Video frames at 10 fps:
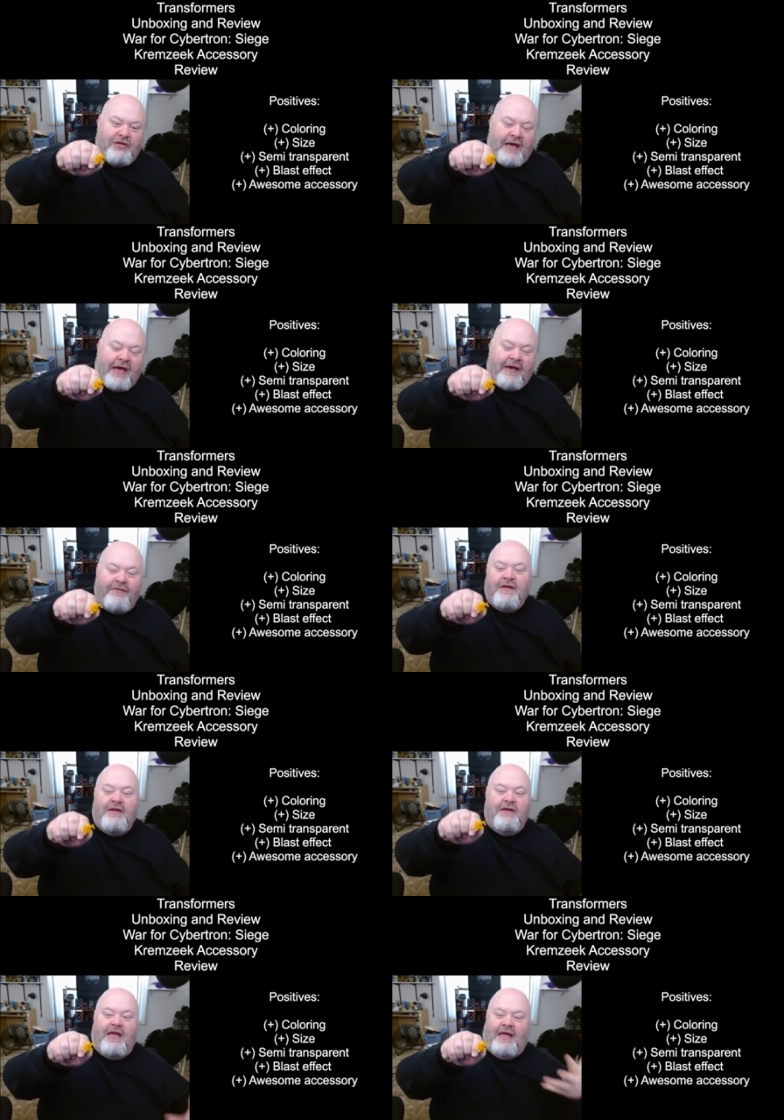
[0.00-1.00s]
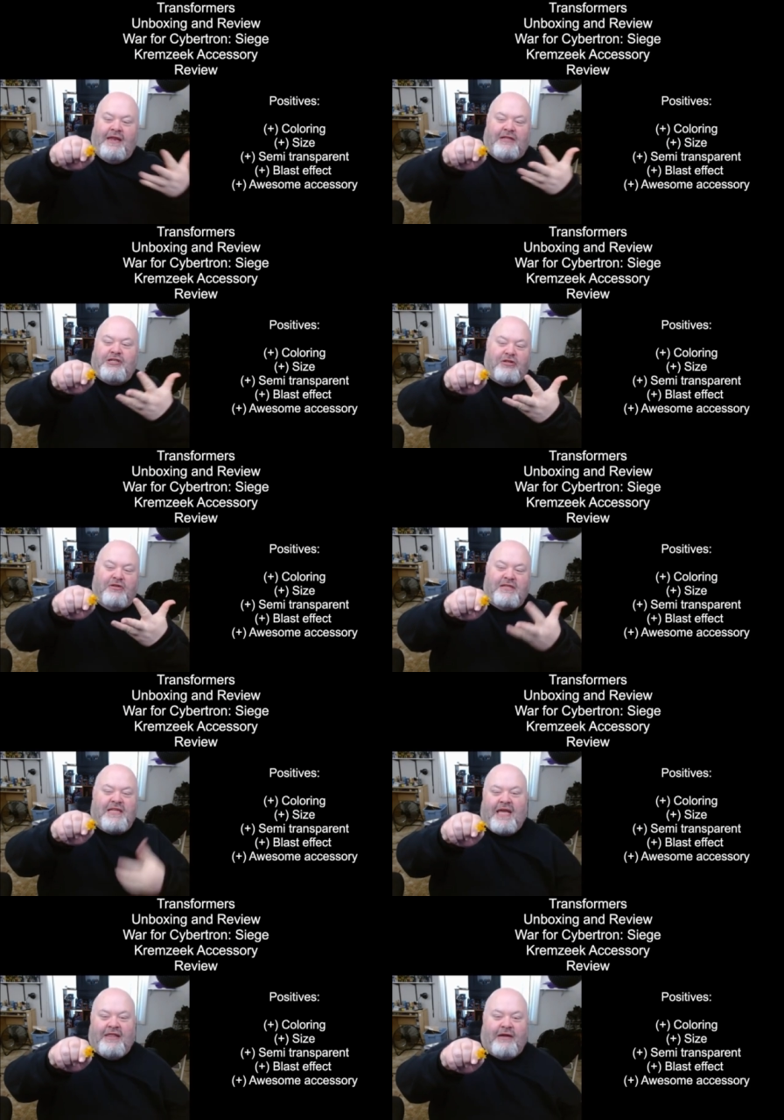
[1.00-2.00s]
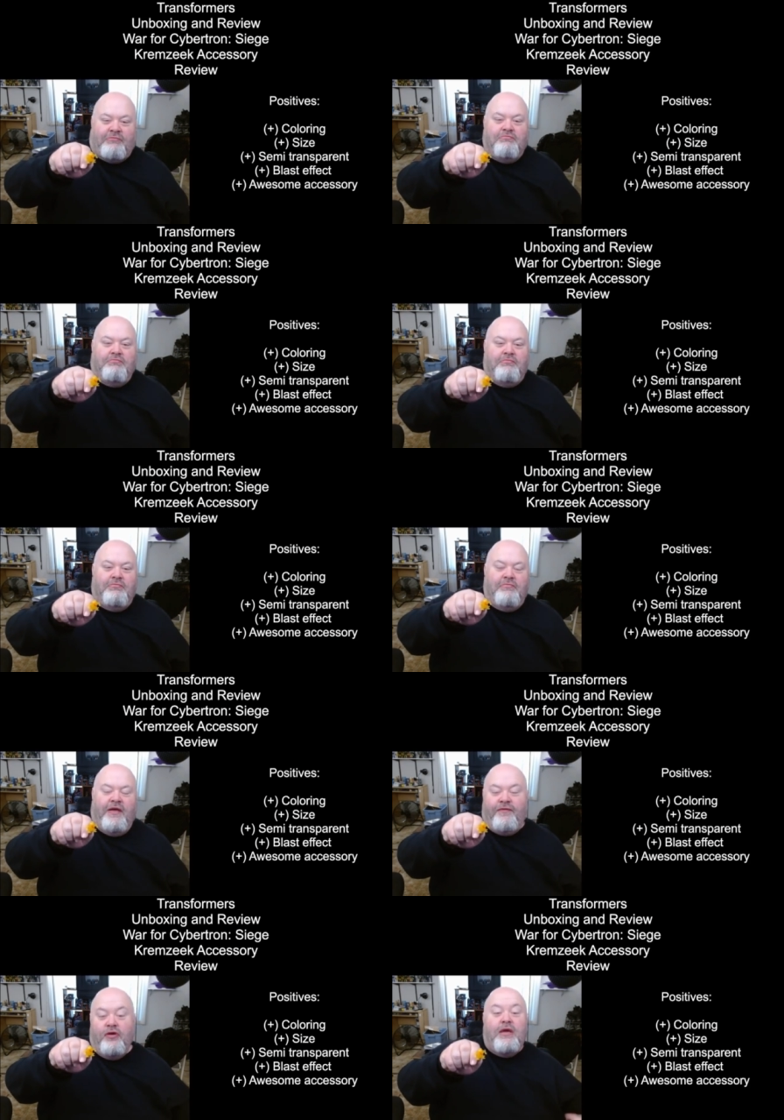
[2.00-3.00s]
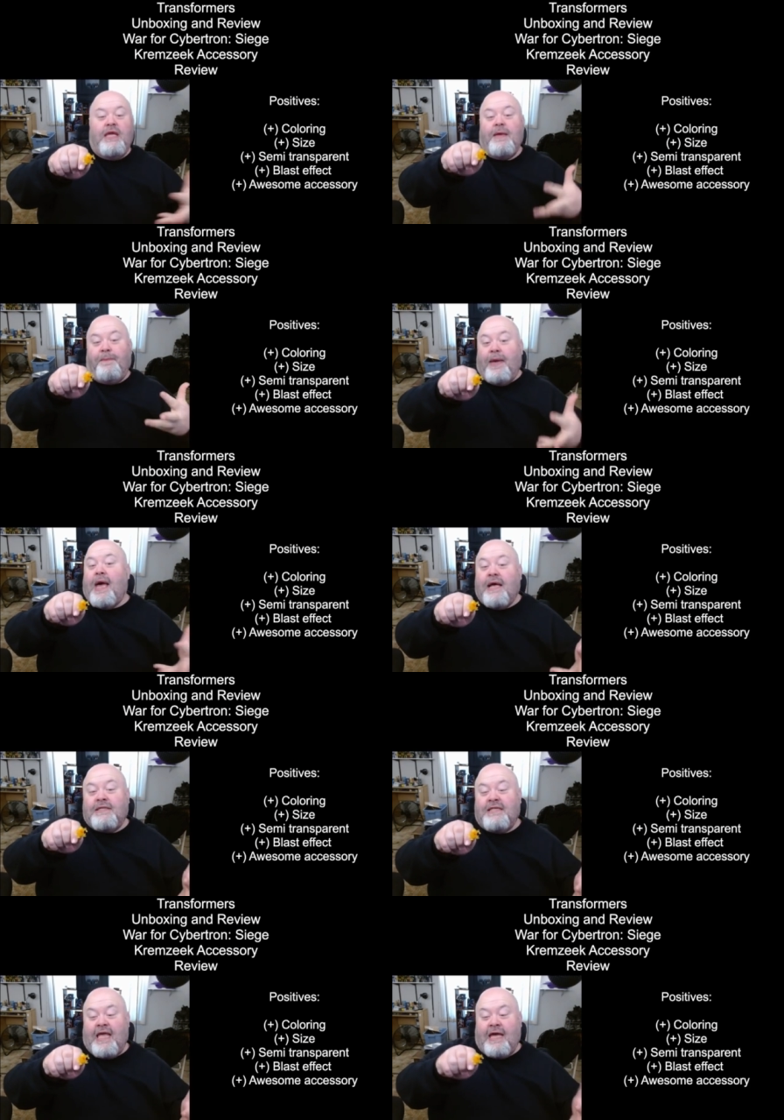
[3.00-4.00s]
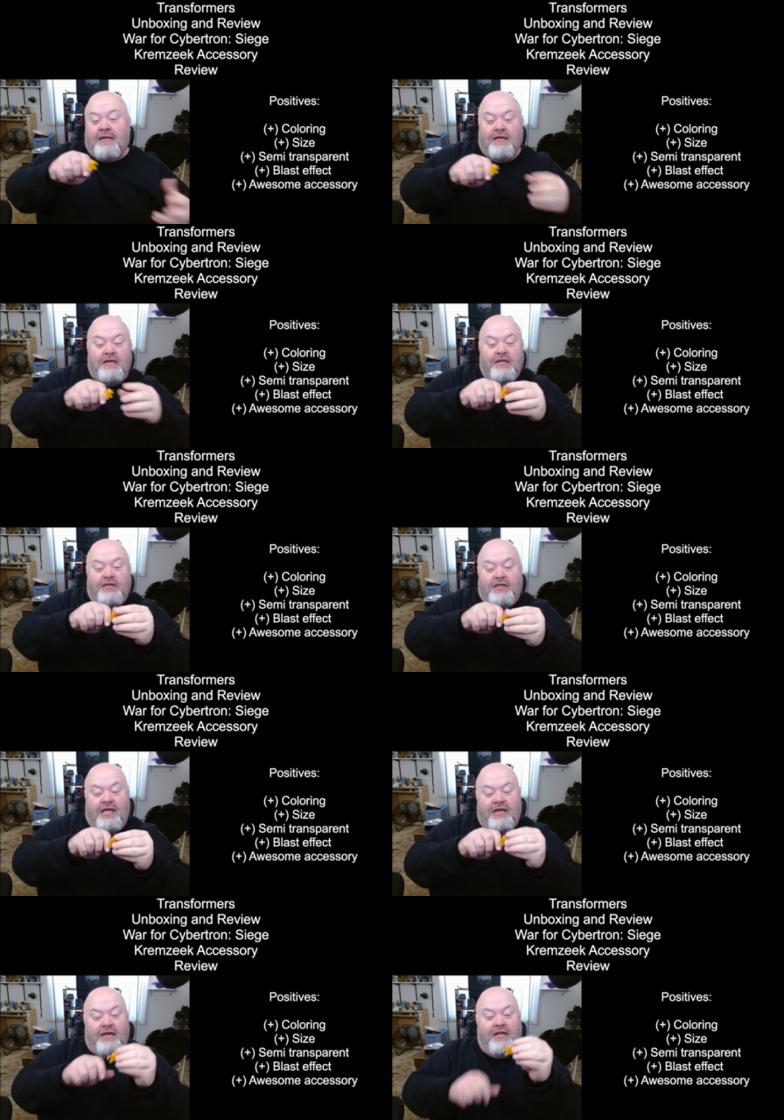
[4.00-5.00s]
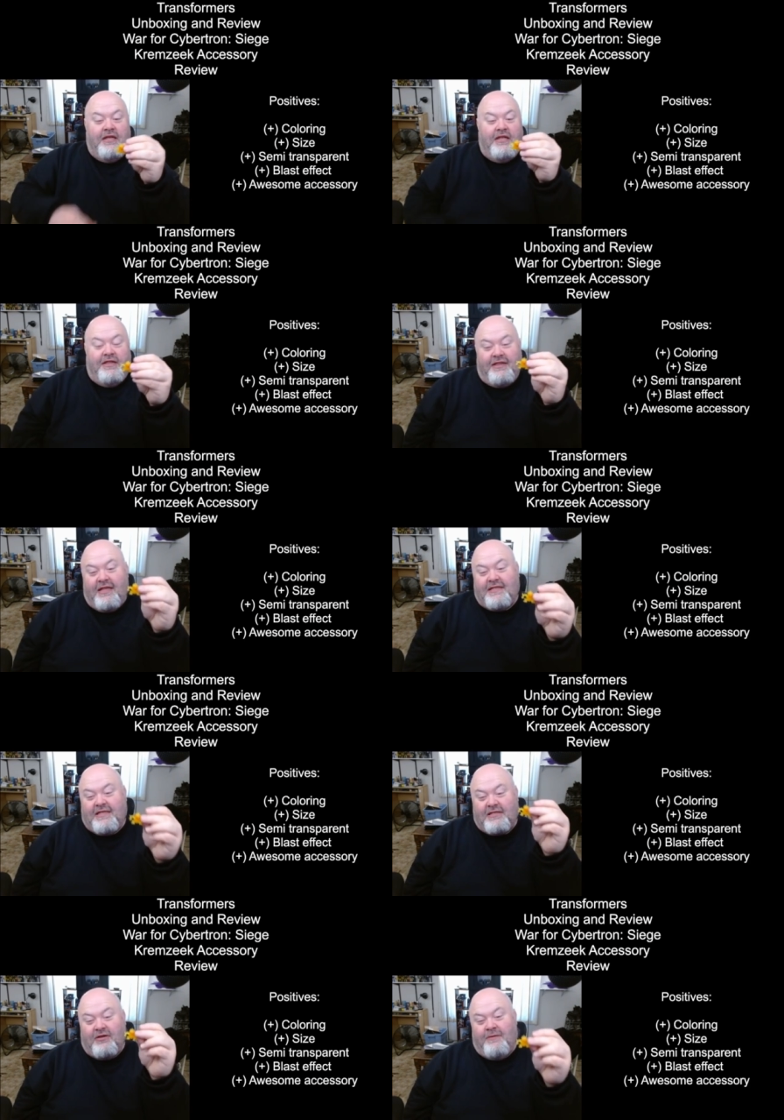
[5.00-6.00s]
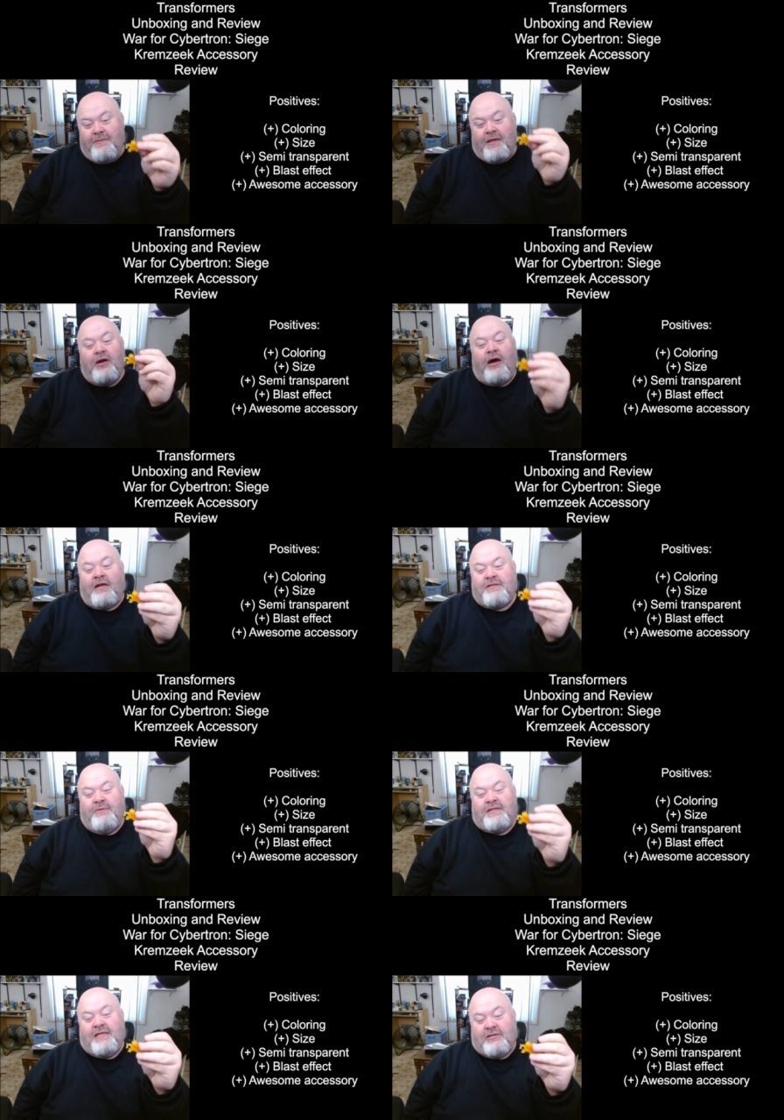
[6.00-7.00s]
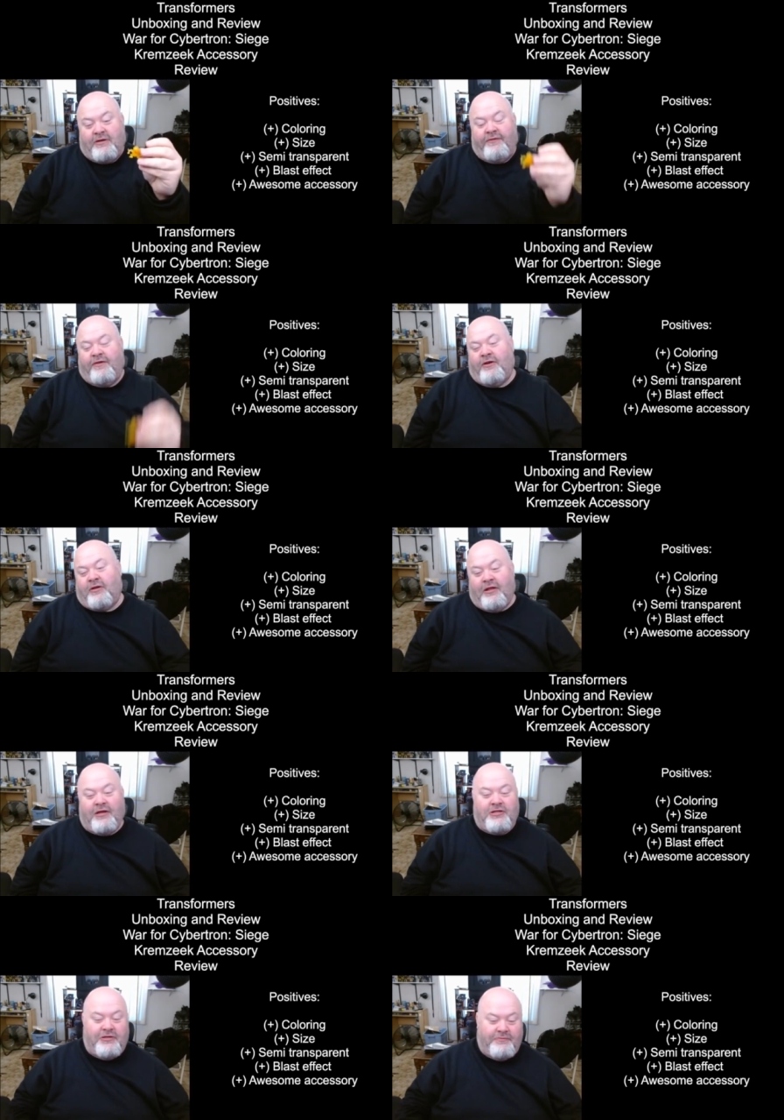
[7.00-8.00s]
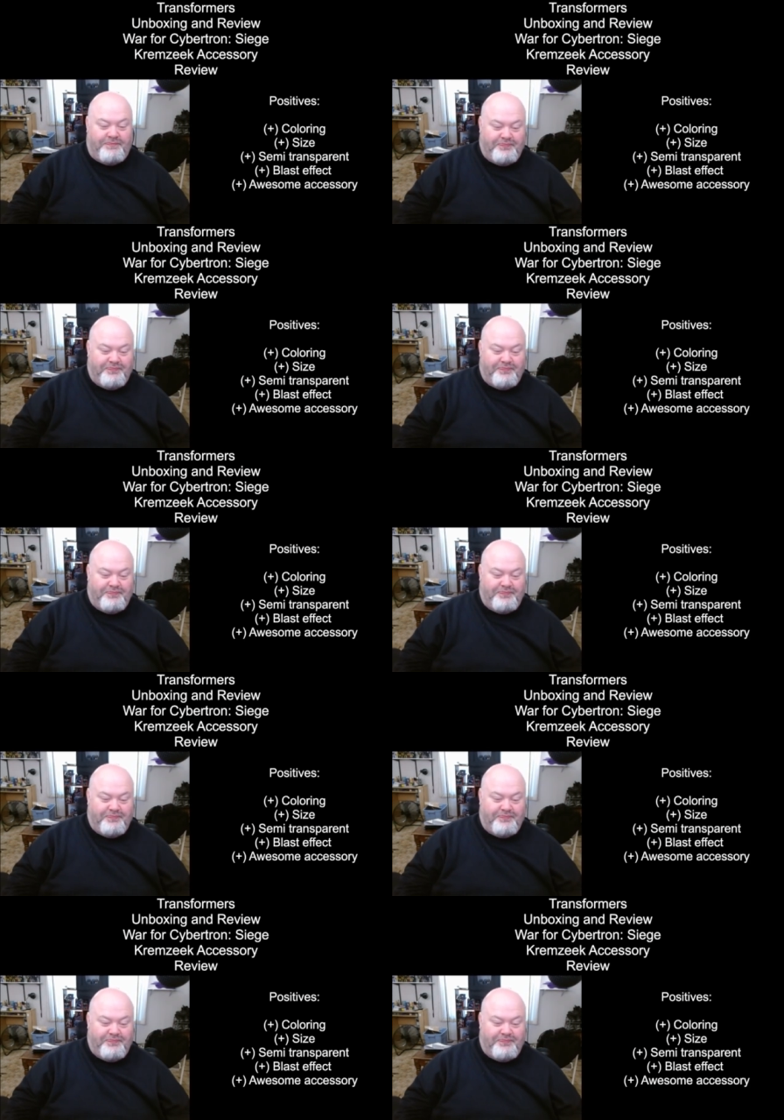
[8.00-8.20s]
you have, and it's just going to stand there. If you can get past that, then this is going to be an awesome accessory for your collection.